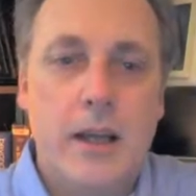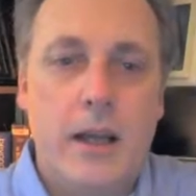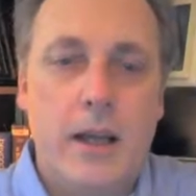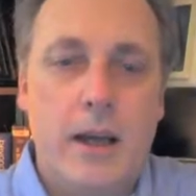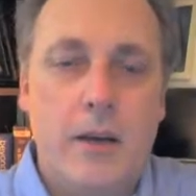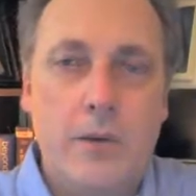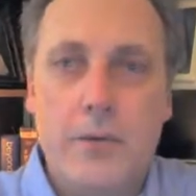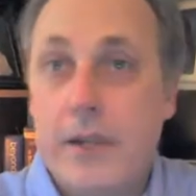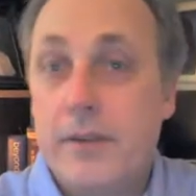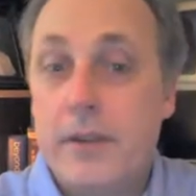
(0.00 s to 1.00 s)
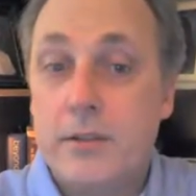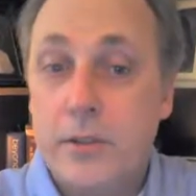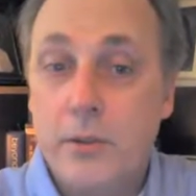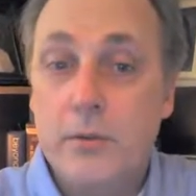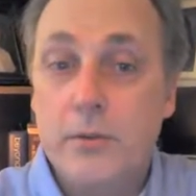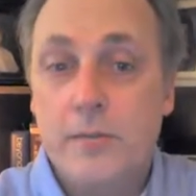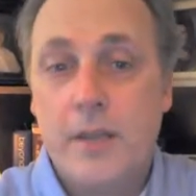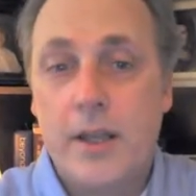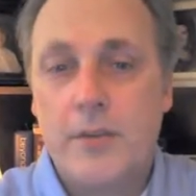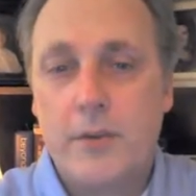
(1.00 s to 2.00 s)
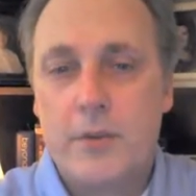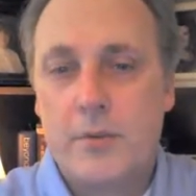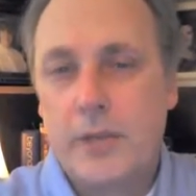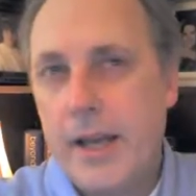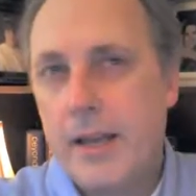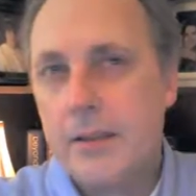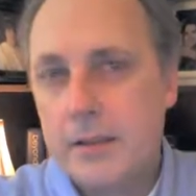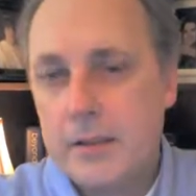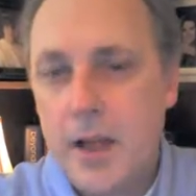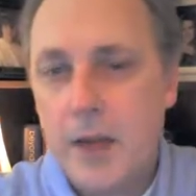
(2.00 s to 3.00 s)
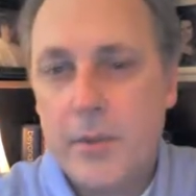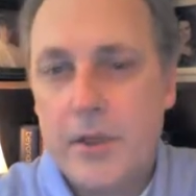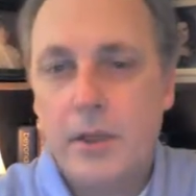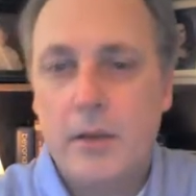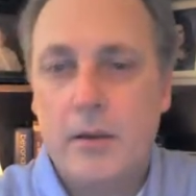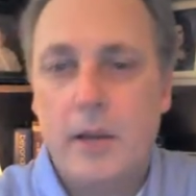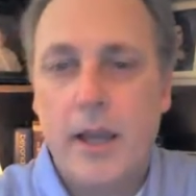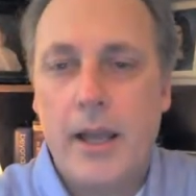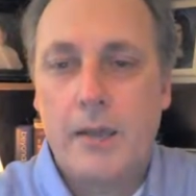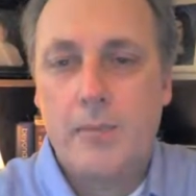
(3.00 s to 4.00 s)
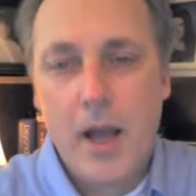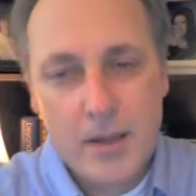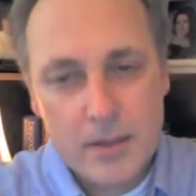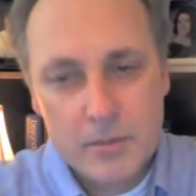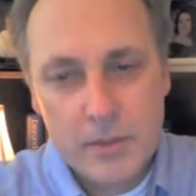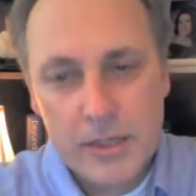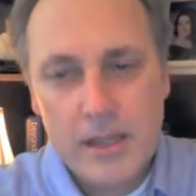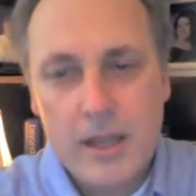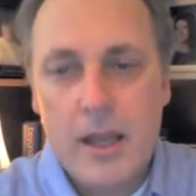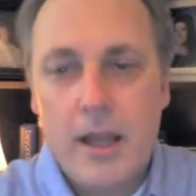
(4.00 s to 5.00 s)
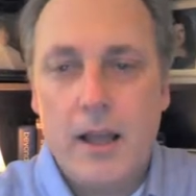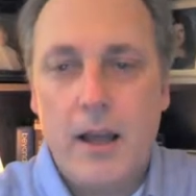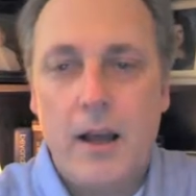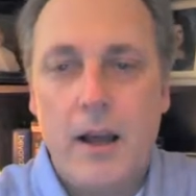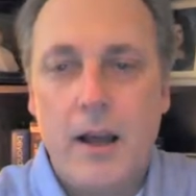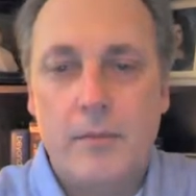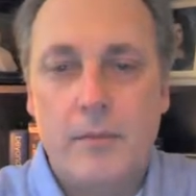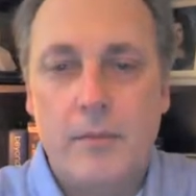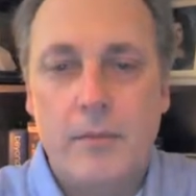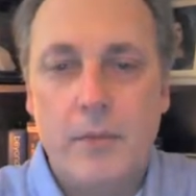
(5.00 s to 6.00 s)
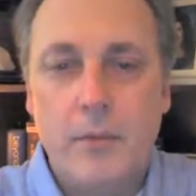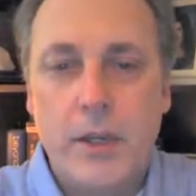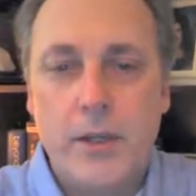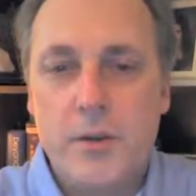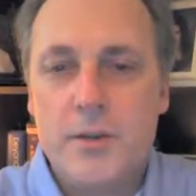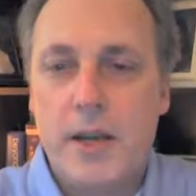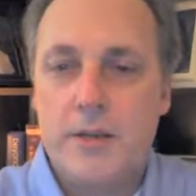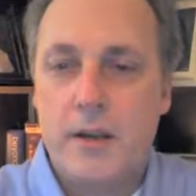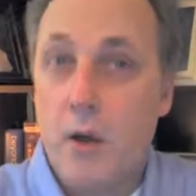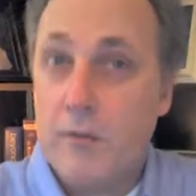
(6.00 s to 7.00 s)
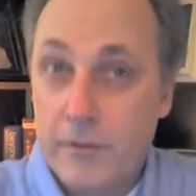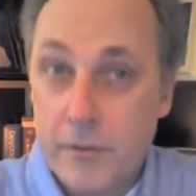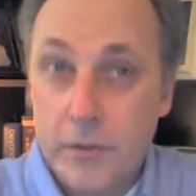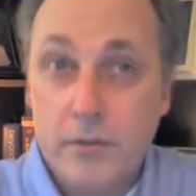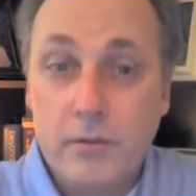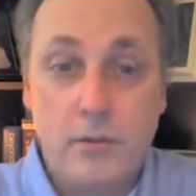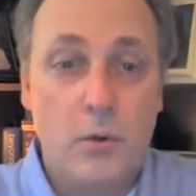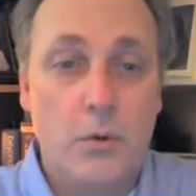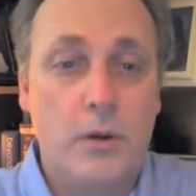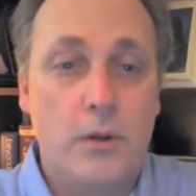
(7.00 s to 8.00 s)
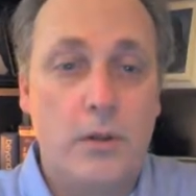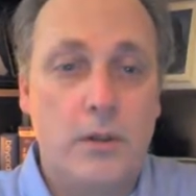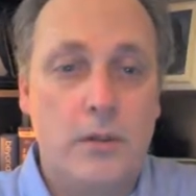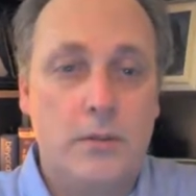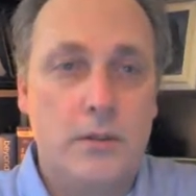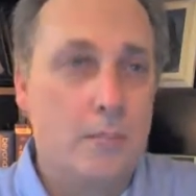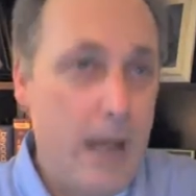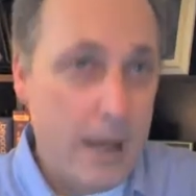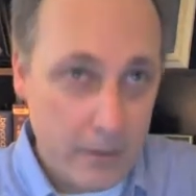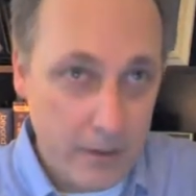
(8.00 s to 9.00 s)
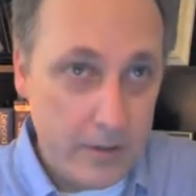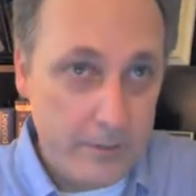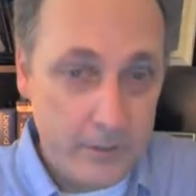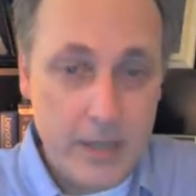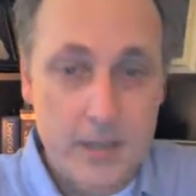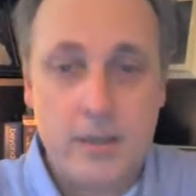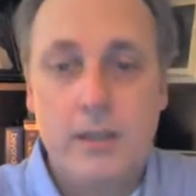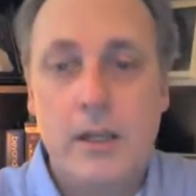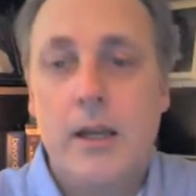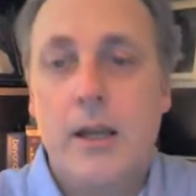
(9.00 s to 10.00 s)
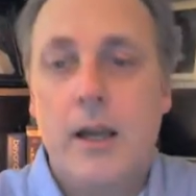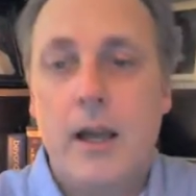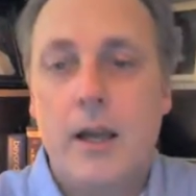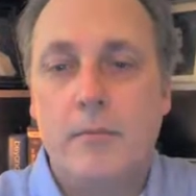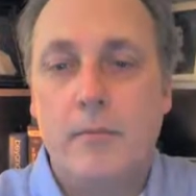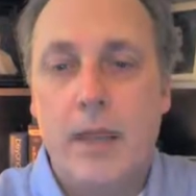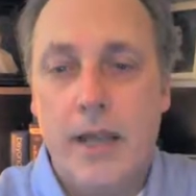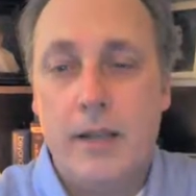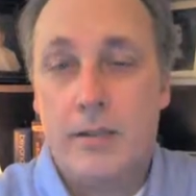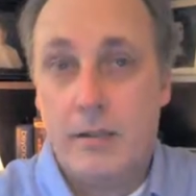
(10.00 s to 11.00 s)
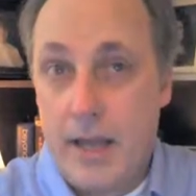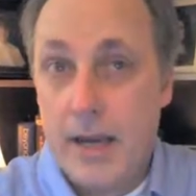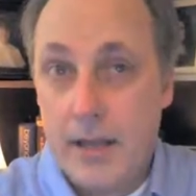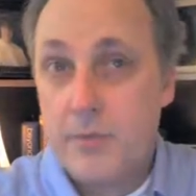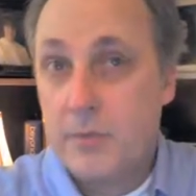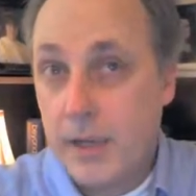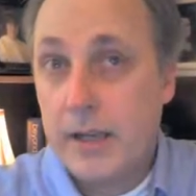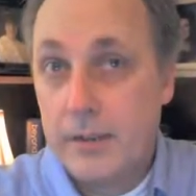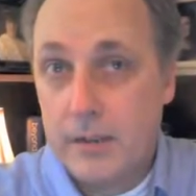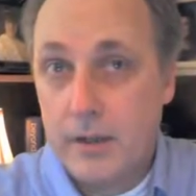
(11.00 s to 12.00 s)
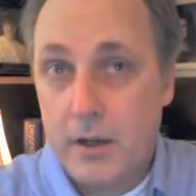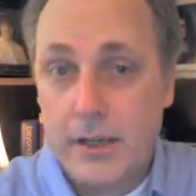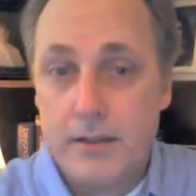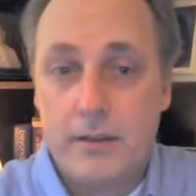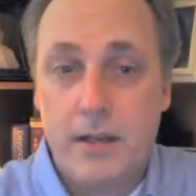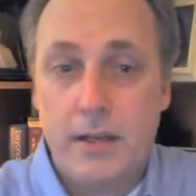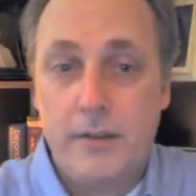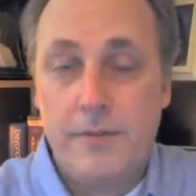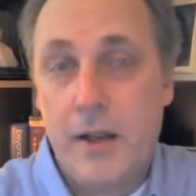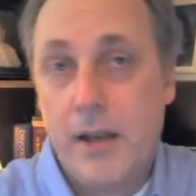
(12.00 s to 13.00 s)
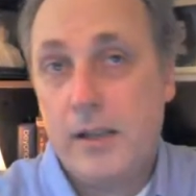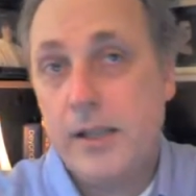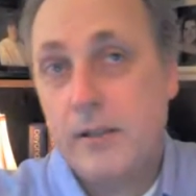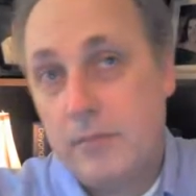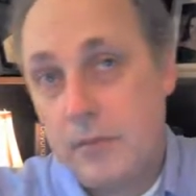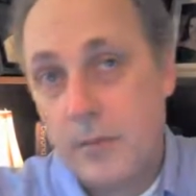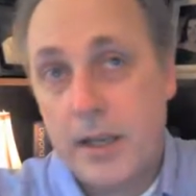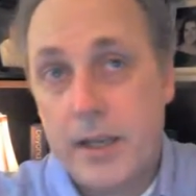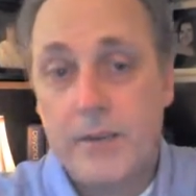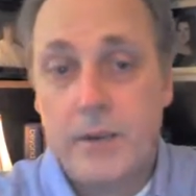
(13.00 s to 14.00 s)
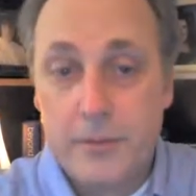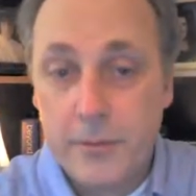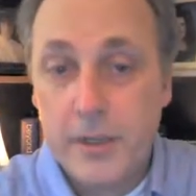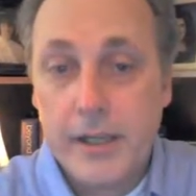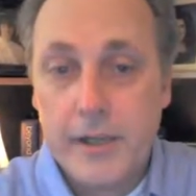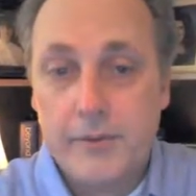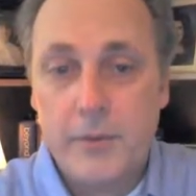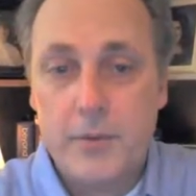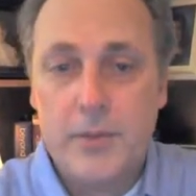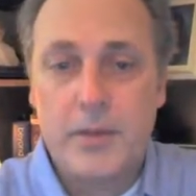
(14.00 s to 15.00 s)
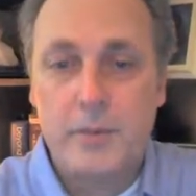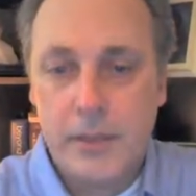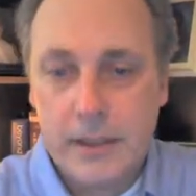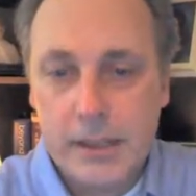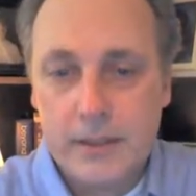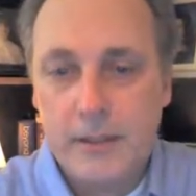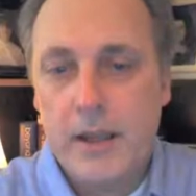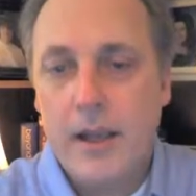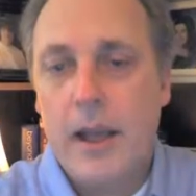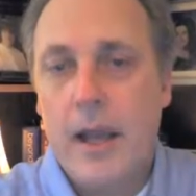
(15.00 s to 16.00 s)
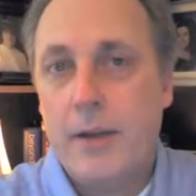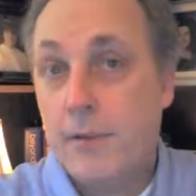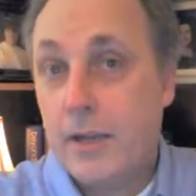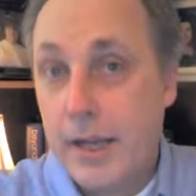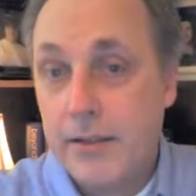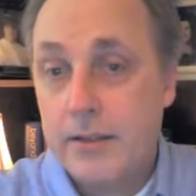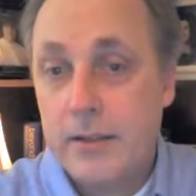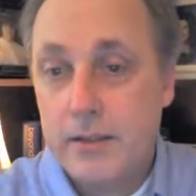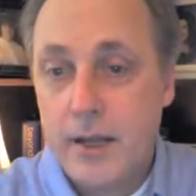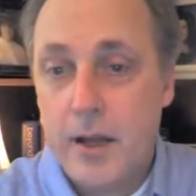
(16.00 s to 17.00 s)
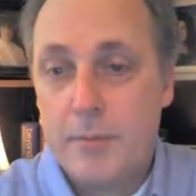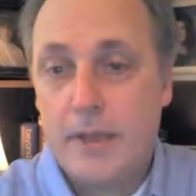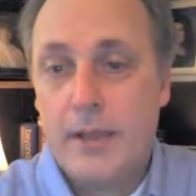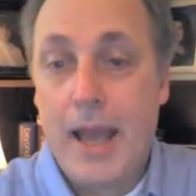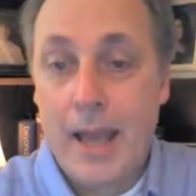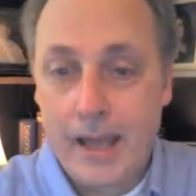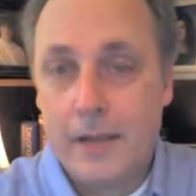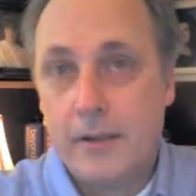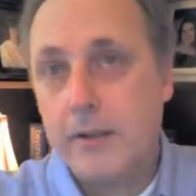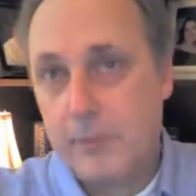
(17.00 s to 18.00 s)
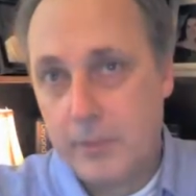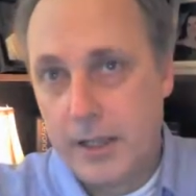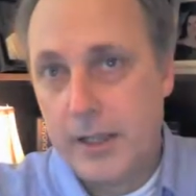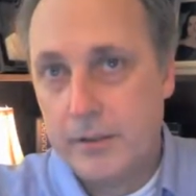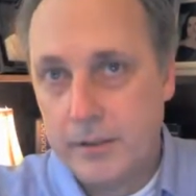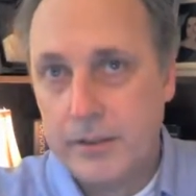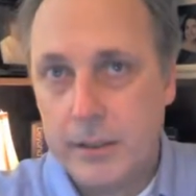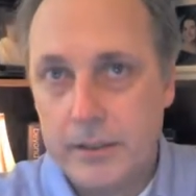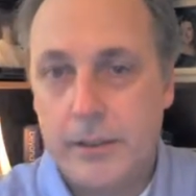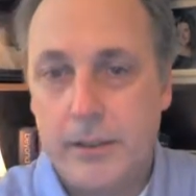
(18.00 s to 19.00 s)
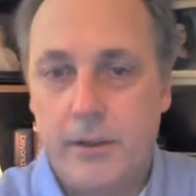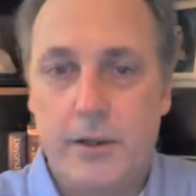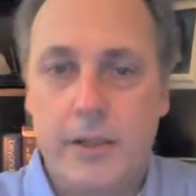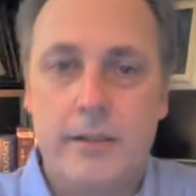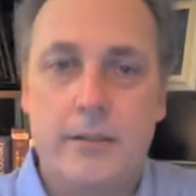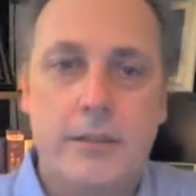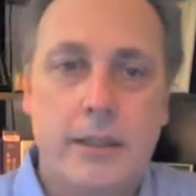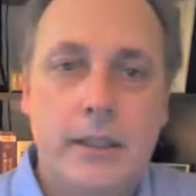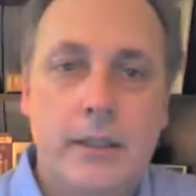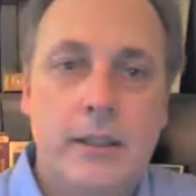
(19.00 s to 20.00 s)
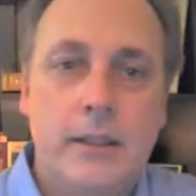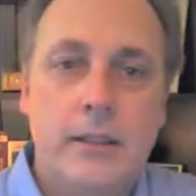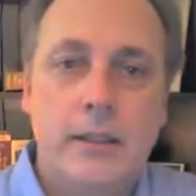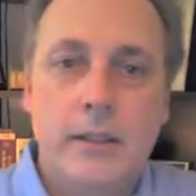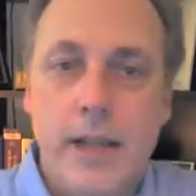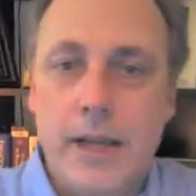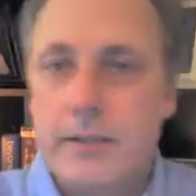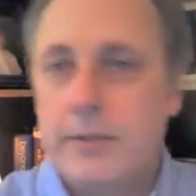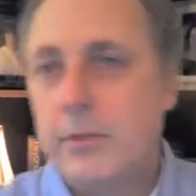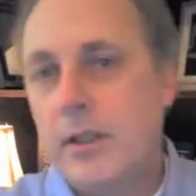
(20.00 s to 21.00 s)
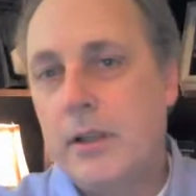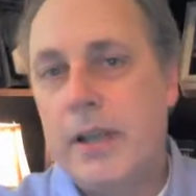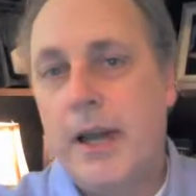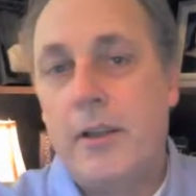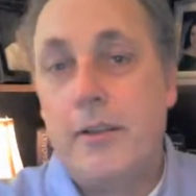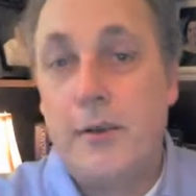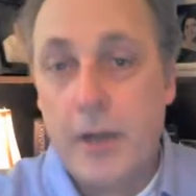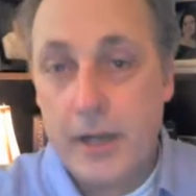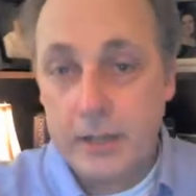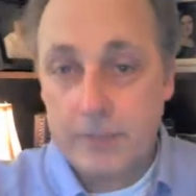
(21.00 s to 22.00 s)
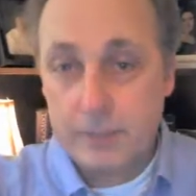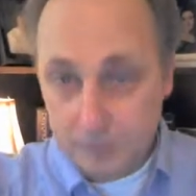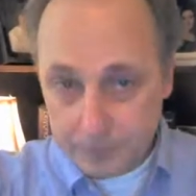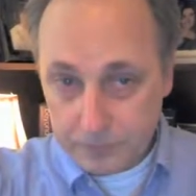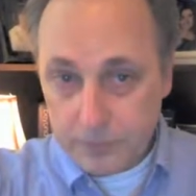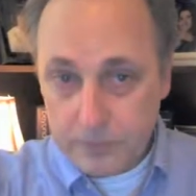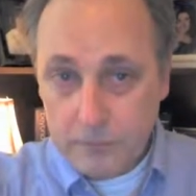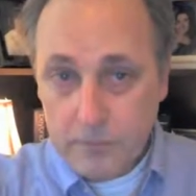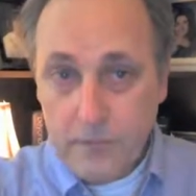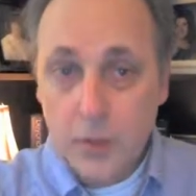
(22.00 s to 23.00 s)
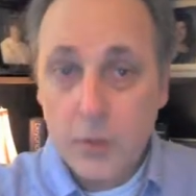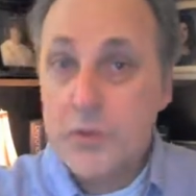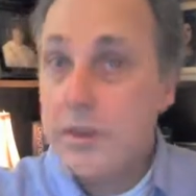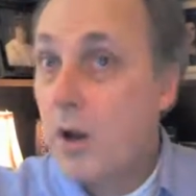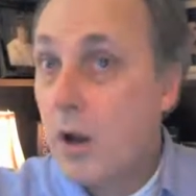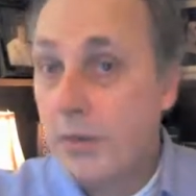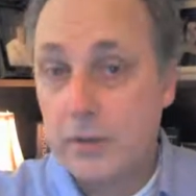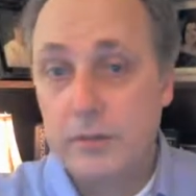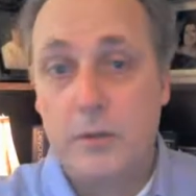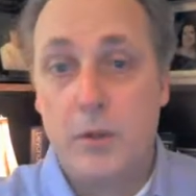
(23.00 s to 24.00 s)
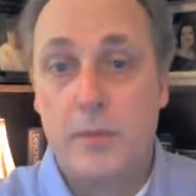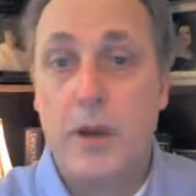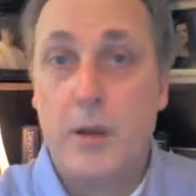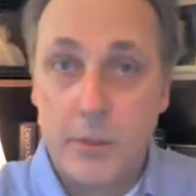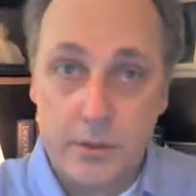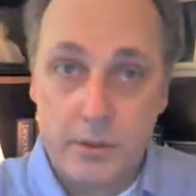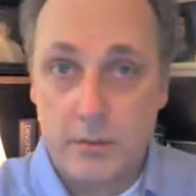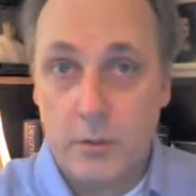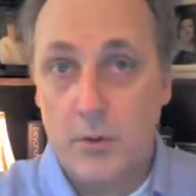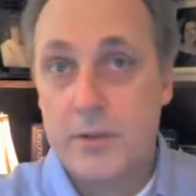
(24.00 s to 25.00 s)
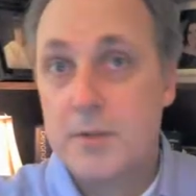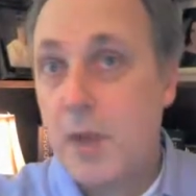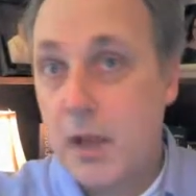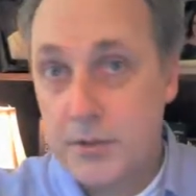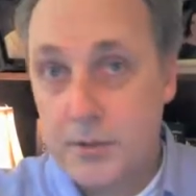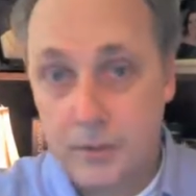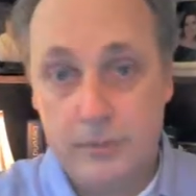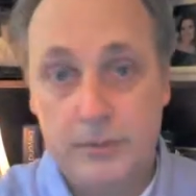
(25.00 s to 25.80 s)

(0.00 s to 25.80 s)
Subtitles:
We would give it a 2 if it was related to the topic and possibly we could use it as an overview or some background information, and it is related to the audience. And then finally, we could give it a 3 if it was complete and related to the topic and related to the intended audience. Next, we look at authority. Who's the author or the publisher or the sponsor?